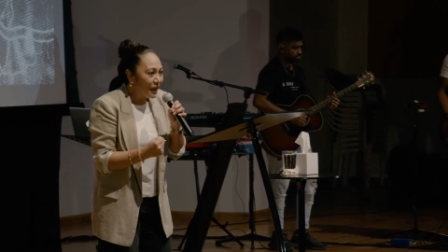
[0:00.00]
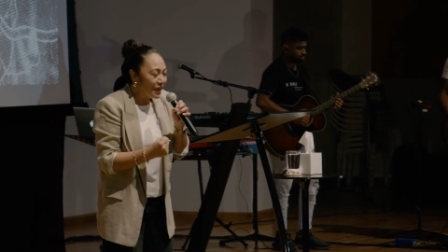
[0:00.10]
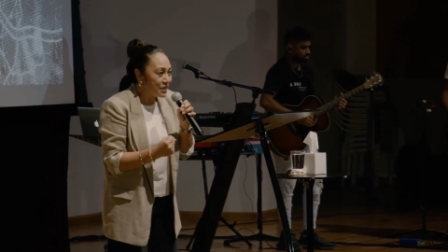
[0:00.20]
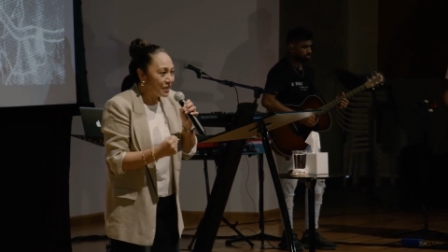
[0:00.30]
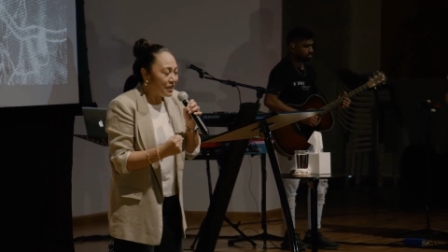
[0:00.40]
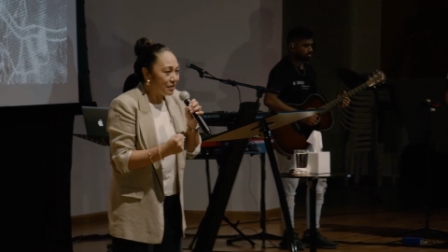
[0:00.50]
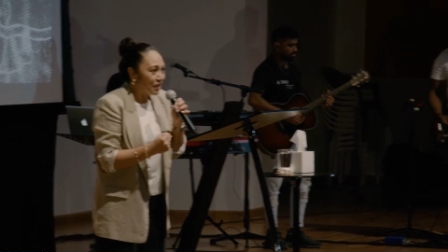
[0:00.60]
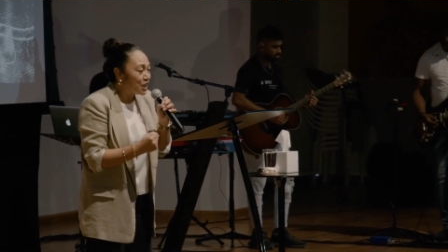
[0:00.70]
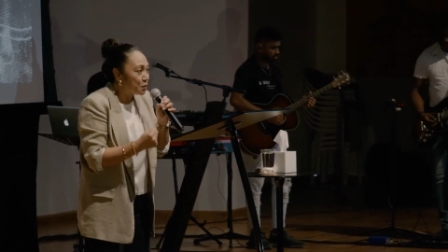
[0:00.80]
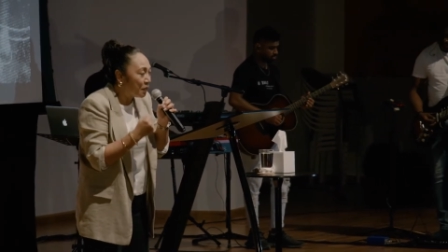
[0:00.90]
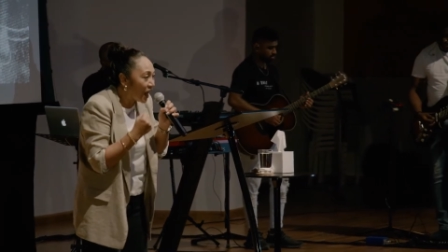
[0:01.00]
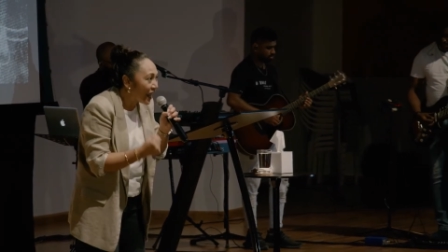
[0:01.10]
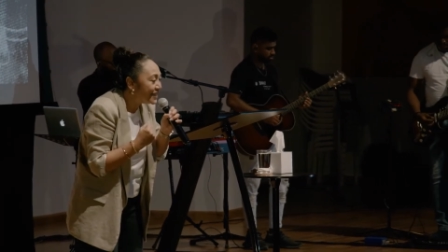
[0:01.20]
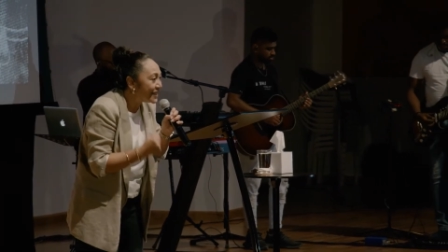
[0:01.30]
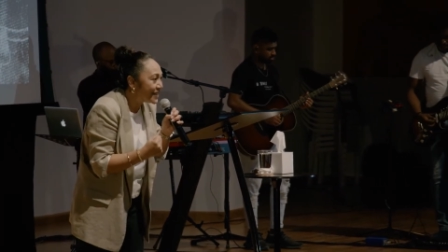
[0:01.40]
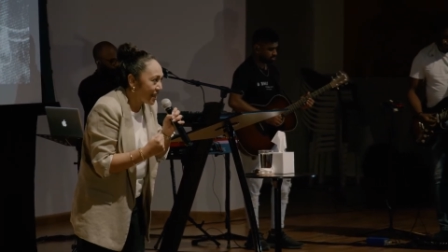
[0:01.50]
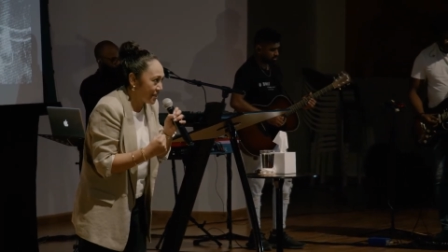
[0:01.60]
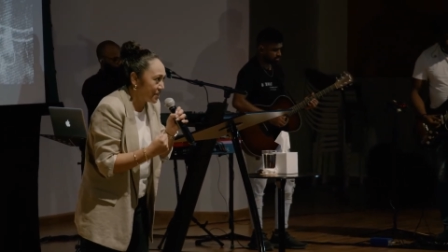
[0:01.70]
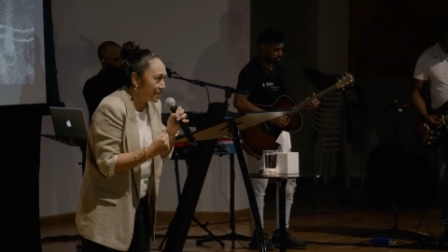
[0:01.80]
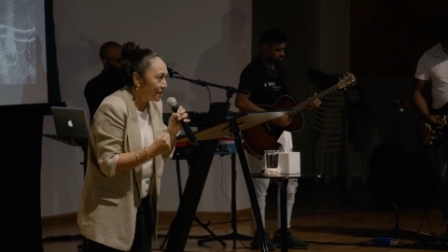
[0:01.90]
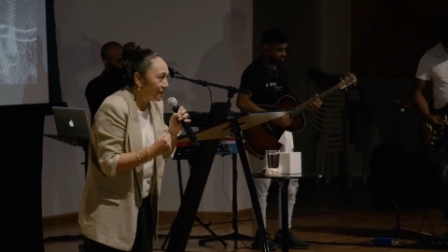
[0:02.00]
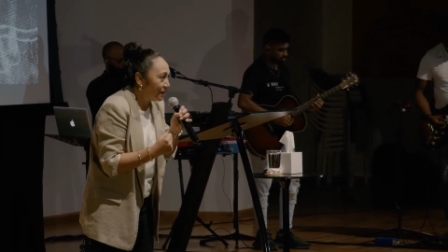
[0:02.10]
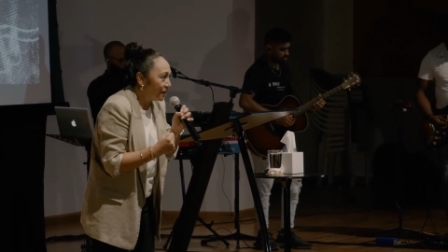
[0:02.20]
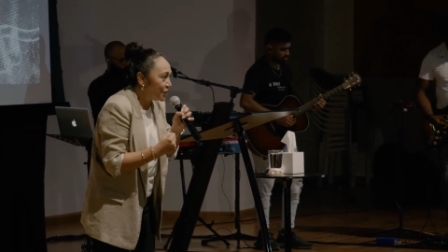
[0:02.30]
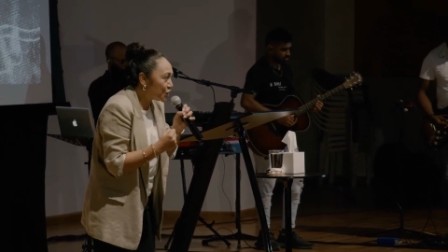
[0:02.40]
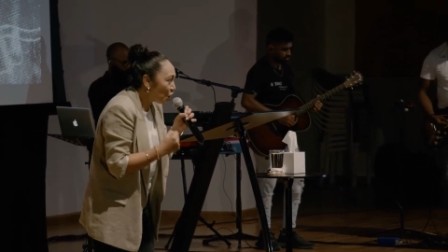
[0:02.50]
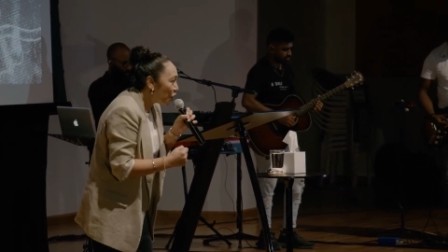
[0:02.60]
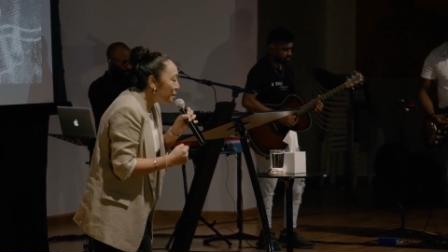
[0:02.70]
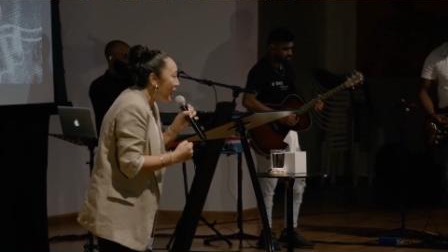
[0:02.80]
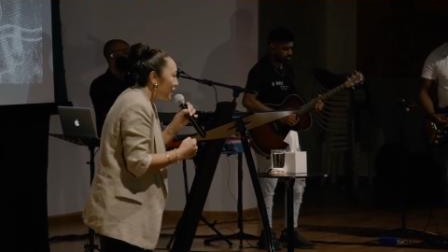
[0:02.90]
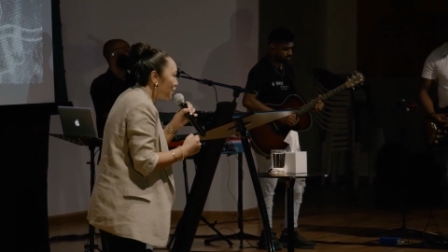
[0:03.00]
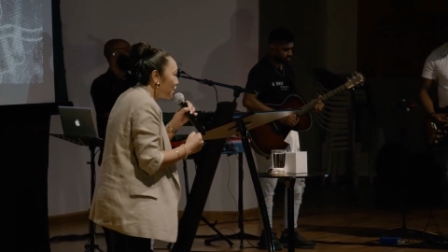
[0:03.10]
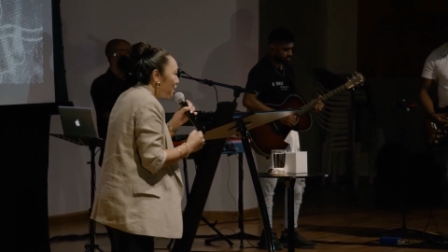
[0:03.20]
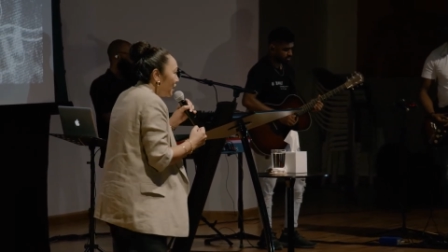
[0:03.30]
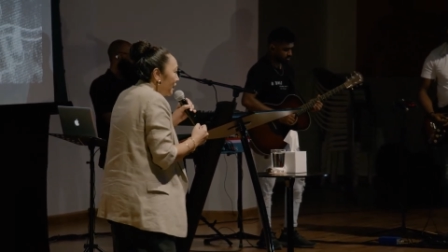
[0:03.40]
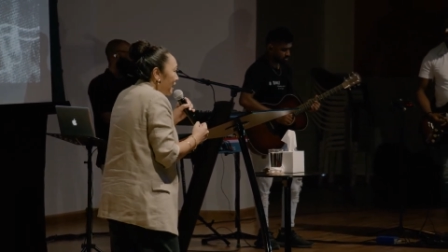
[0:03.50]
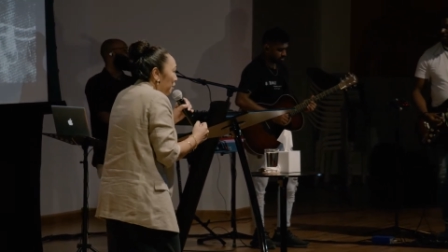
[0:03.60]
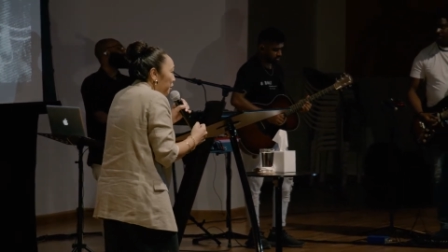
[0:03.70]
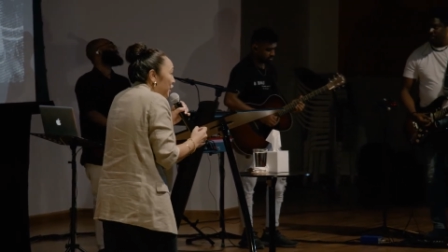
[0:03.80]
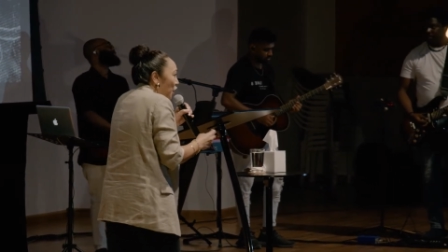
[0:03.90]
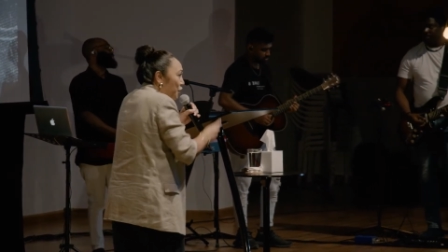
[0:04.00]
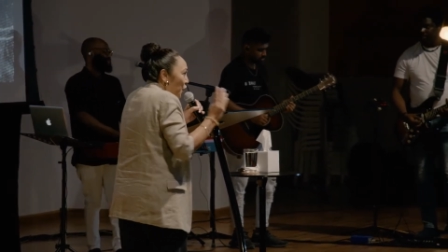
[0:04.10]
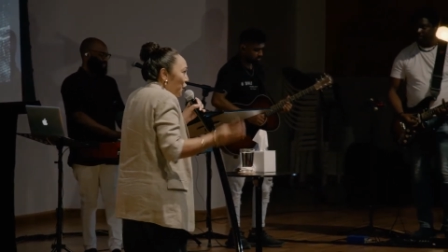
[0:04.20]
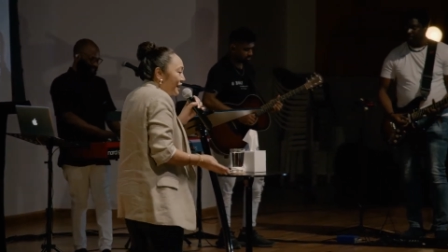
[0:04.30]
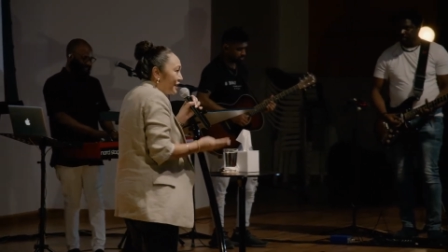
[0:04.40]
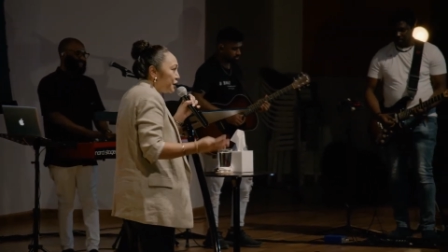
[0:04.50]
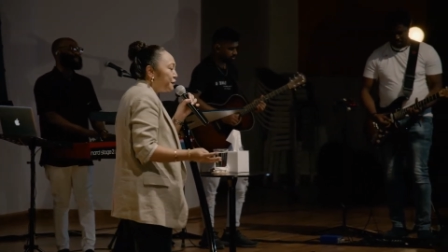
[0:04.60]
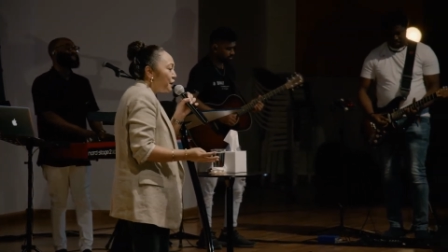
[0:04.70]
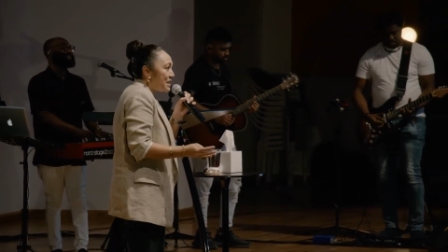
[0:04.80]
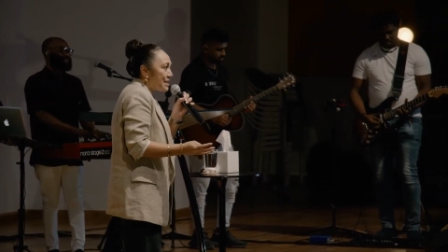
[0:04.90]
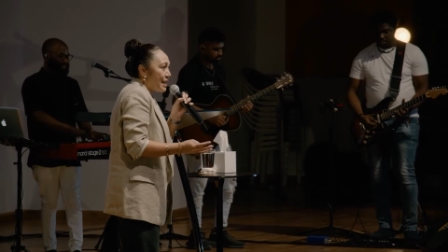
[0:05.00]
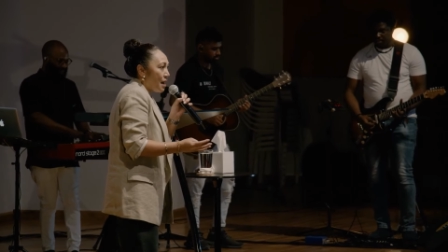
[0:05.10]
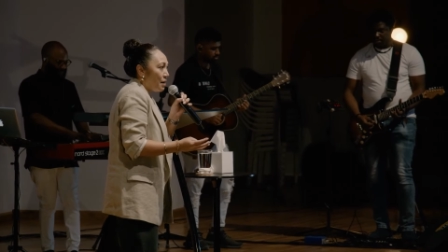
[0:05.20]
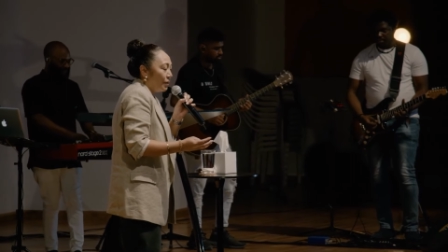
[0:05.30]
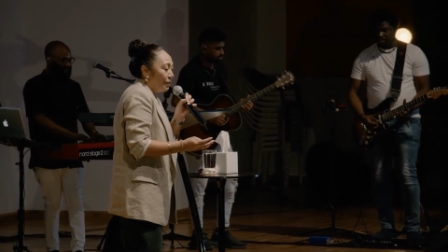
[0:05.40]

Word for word: it's blinding us so much that we don't know the difference now.